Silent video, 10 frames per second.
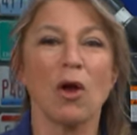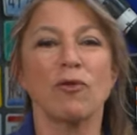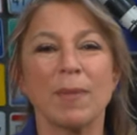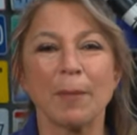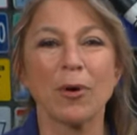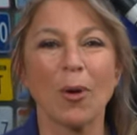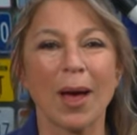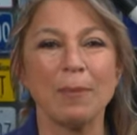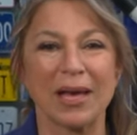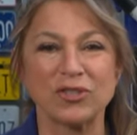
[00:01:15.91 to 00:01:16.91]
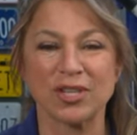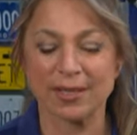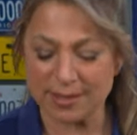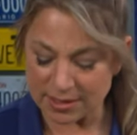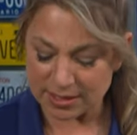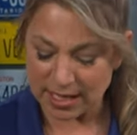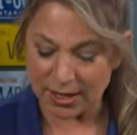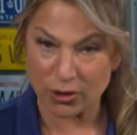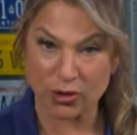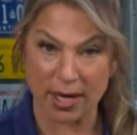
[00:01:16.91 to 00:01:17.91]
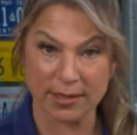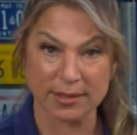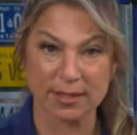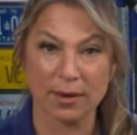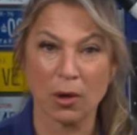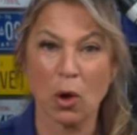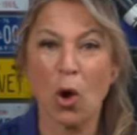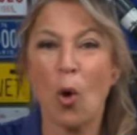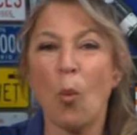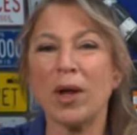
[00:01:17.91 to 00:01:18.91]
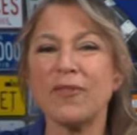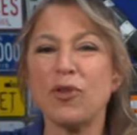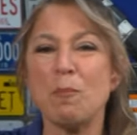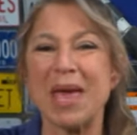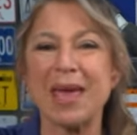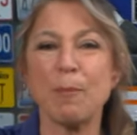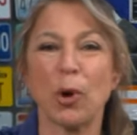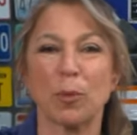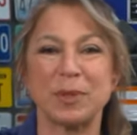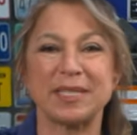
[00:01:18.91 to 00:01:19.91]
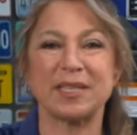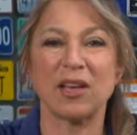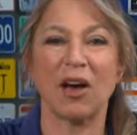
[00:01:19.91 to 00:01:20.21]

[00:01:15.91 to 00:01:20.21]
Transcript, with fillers: Remember how I mentioned the tire treads? One of the main purposes